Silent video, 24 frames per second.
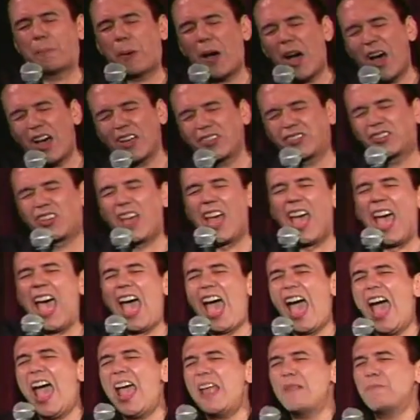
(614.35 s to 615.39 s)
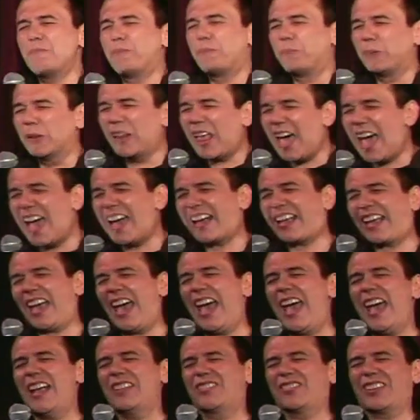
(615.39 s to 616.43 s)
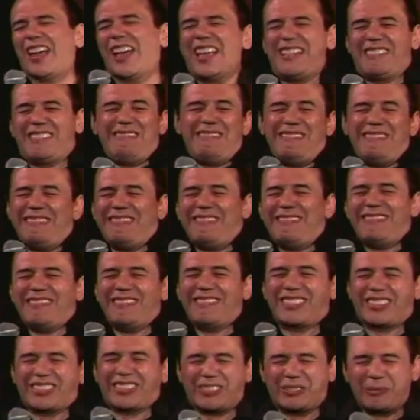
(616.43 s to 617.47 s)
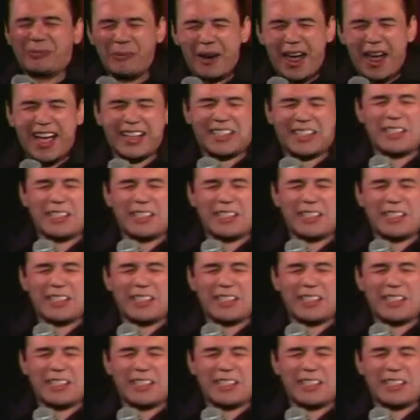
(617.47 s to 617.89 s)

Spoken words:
pus and blackheads and ooh, sweat.